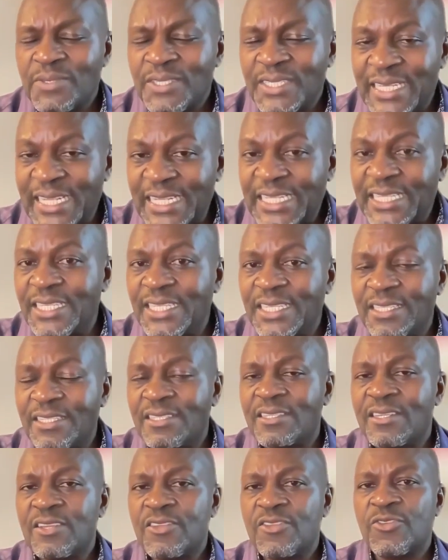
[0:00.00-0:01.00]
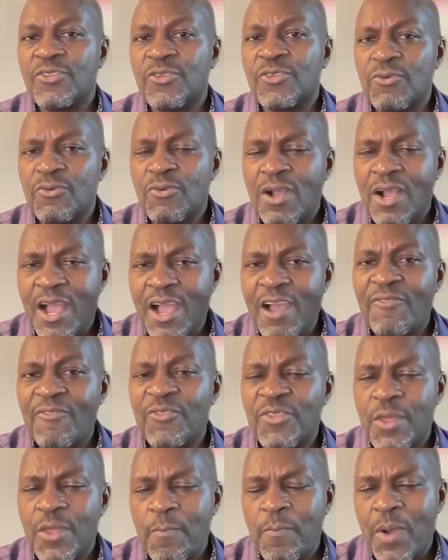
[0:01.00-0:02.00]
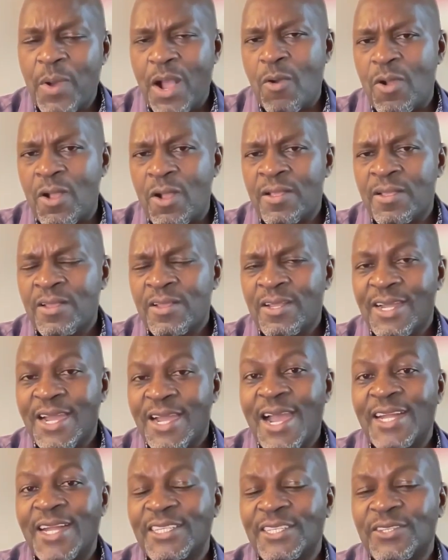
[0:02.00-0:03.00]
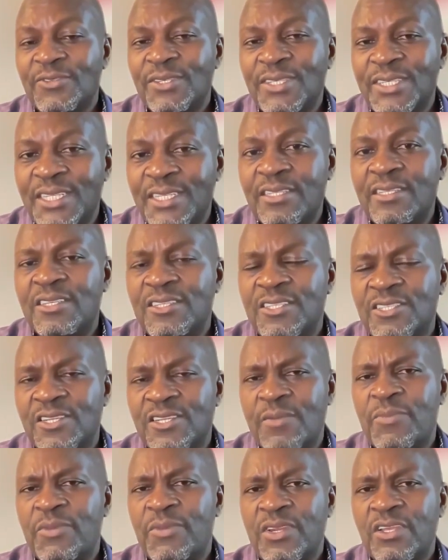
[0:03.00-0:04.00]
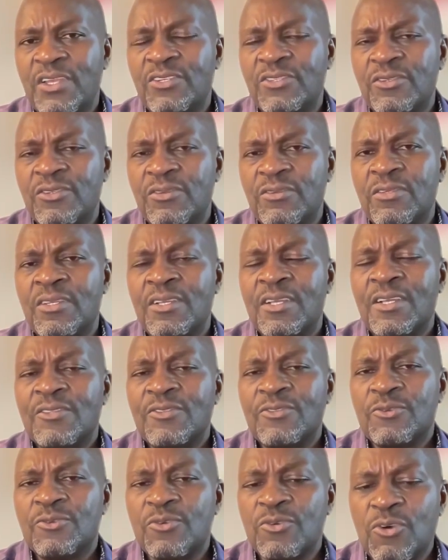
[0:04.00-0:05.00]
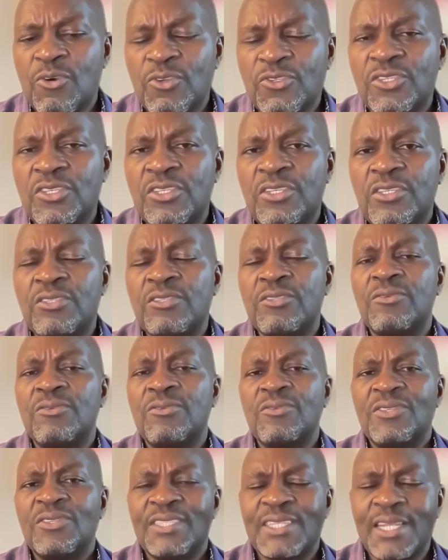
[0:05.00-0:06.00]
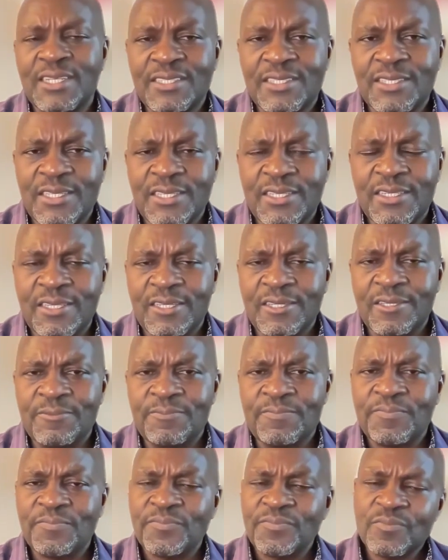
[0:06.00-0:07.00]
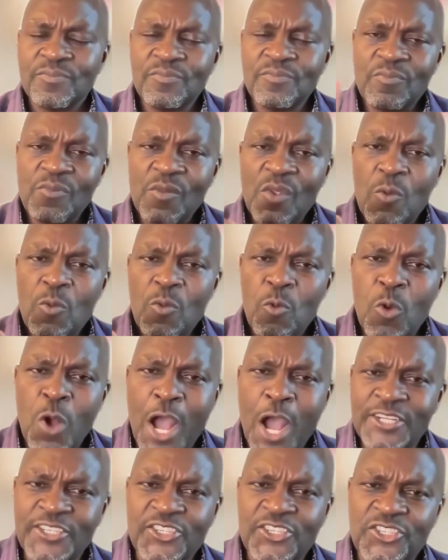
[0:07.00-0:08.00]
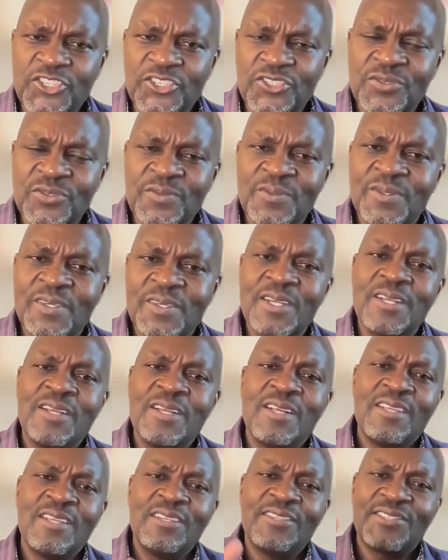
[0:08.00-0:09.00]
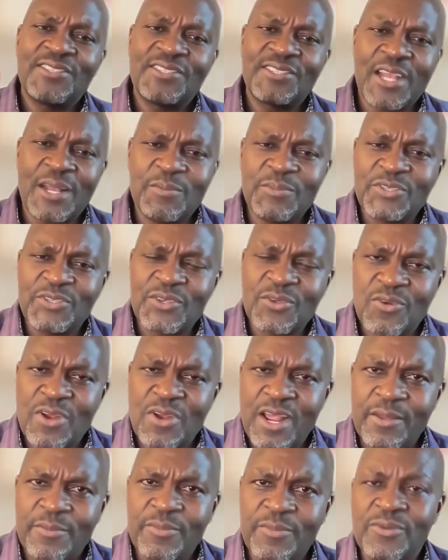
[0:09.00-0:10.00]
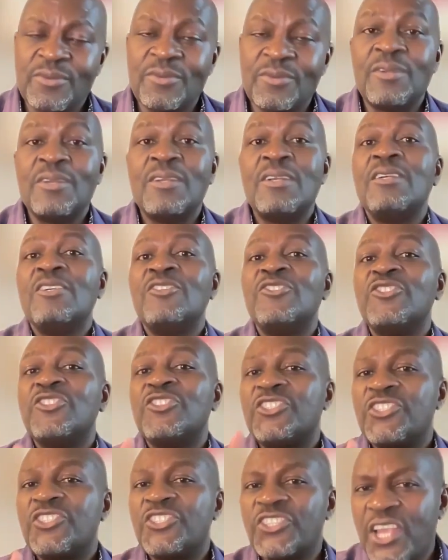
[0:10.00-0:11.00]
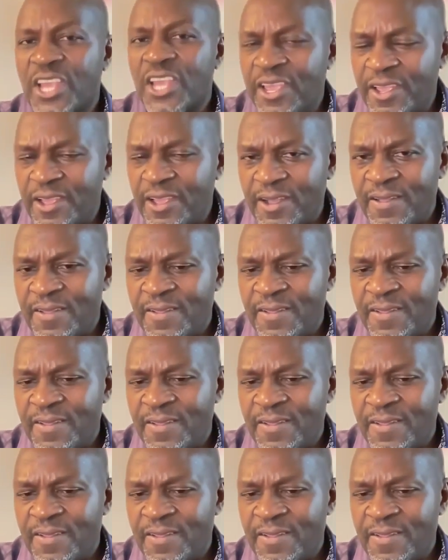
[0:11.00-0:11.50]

did it, you have the power, and you need the determination to continue succeeding. Watch, subscribe, share,